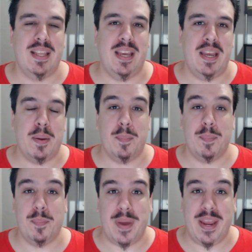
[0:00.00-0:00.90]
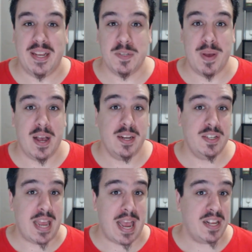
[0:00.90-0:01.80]
the Maker's
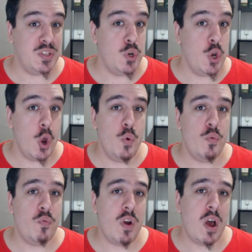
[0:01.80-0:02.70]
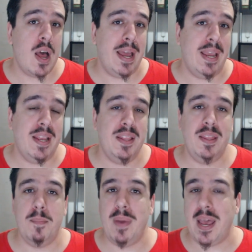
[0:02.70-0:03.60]
Mark has no rye in
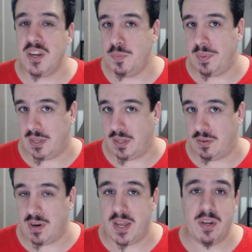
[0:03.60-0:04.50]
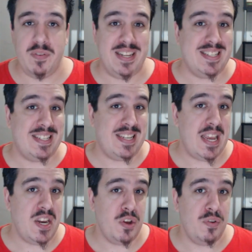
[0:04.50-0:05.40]
the mash bill. Rather,
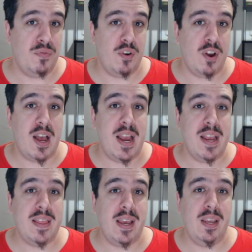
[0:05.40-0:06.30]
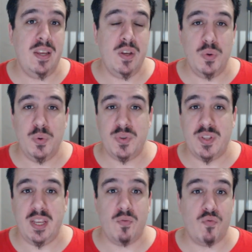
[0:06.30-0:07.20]
instead of rye, they use
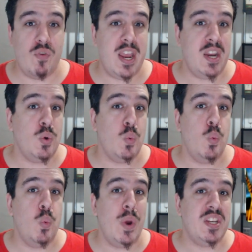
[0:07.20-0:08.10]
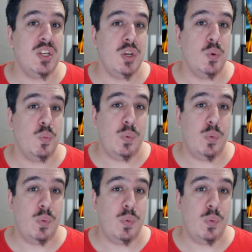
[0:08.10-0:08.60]
the red winter